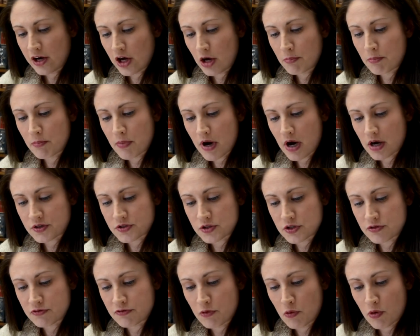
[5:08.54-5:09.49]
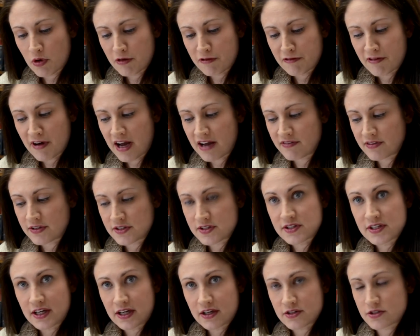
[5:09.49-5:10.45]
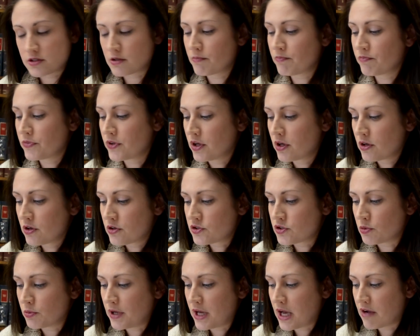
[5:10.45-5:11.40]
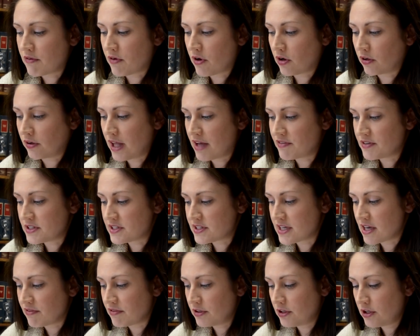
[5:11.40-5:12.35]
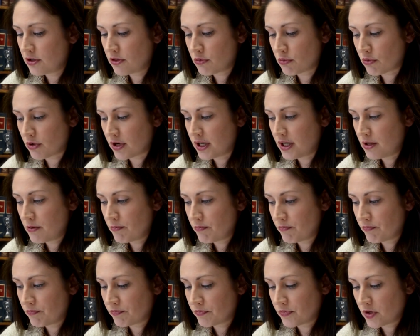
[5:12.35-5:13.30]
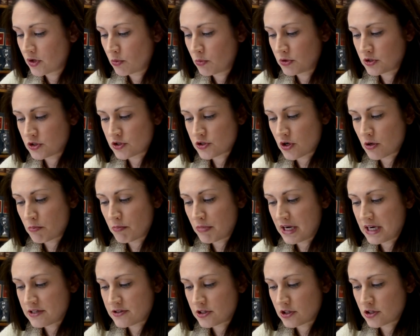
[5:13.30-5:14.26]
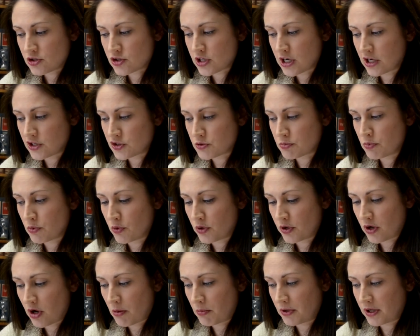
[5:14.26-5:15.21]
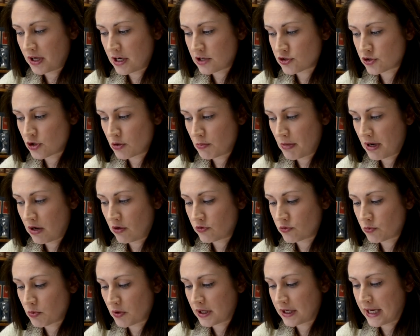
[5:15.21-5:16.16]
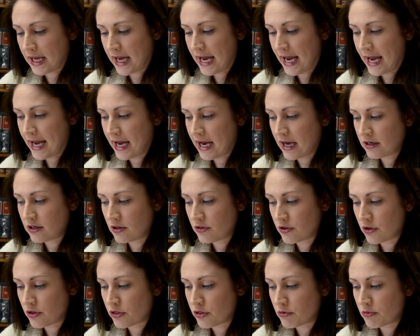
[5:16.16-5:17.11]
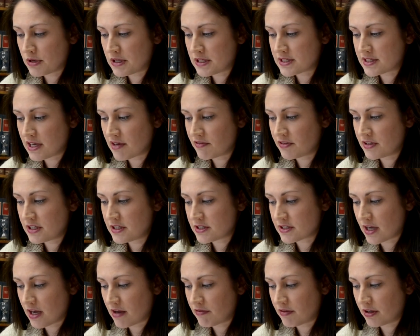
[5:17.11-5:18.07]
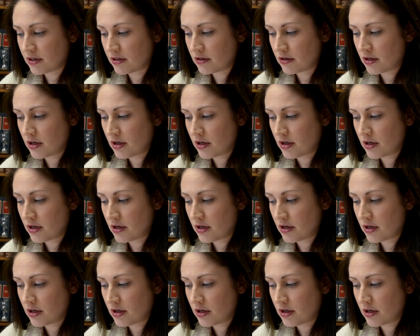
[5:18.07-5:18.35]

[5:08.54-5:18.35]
up boxes 4, 5, and 6. So we have our $1173, which is our basic child support obligation amount. We're going to add the $377